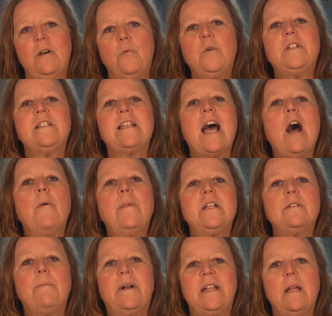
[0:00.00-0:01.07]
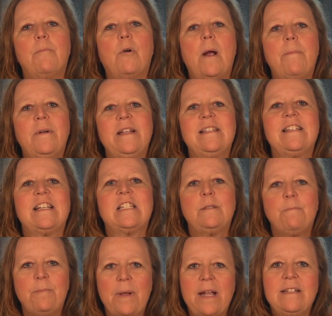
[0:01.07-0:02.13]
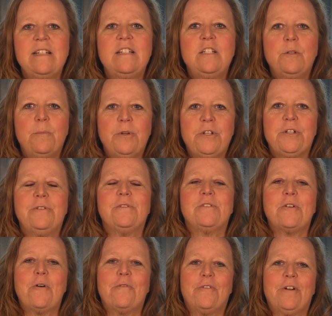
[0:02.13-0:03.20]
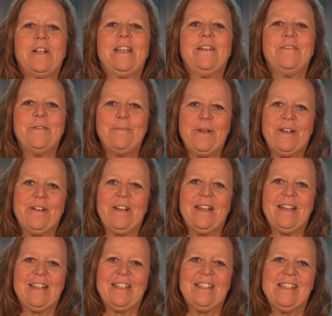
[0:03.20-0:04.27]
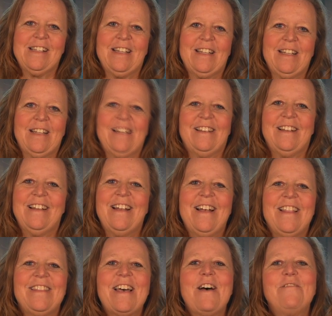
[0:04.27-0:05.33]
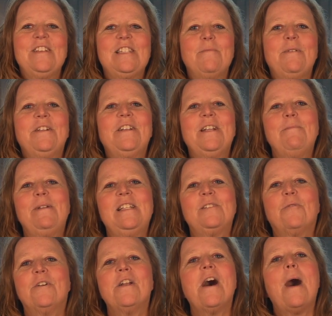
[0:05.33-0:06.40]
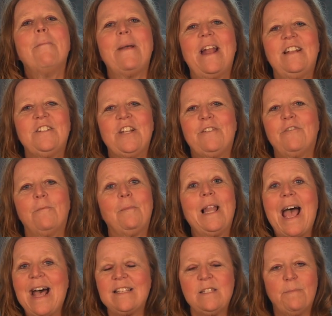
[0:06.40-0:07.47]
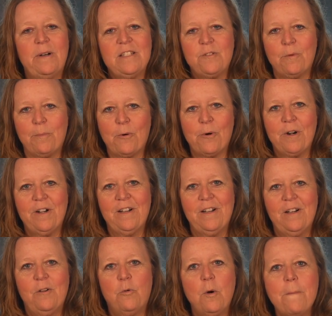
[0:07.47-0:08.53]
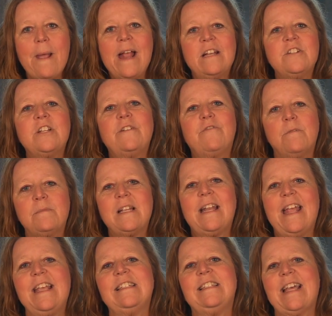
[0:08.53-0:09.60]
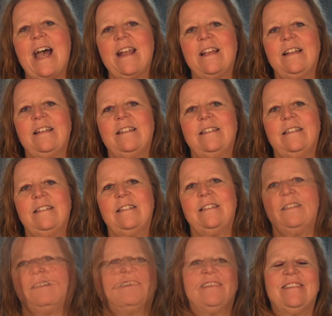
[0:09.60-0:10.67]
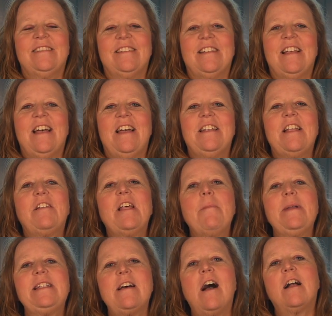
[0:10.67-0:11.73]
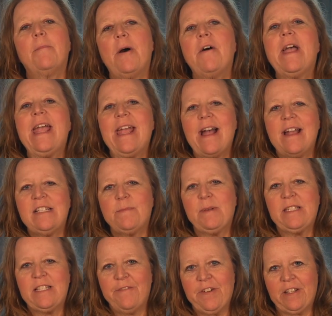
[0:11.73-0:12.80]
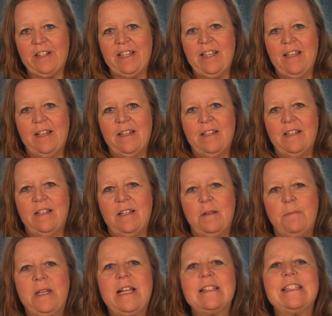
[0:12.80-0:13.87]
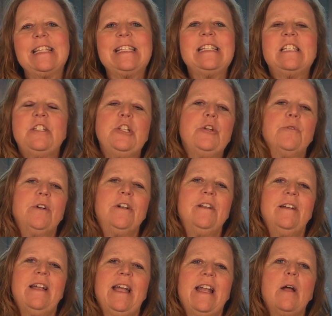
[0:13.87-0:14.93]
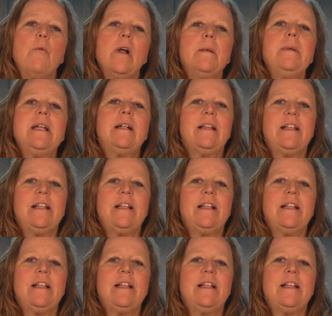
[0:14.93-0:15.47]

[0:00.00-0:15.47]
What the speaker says: which is how much money a property is expected to produce over a given period. That visibility means we're not managing from last month's report. We're managing from today's data. Now let me talk about AI specifically, because this is newer and I want to be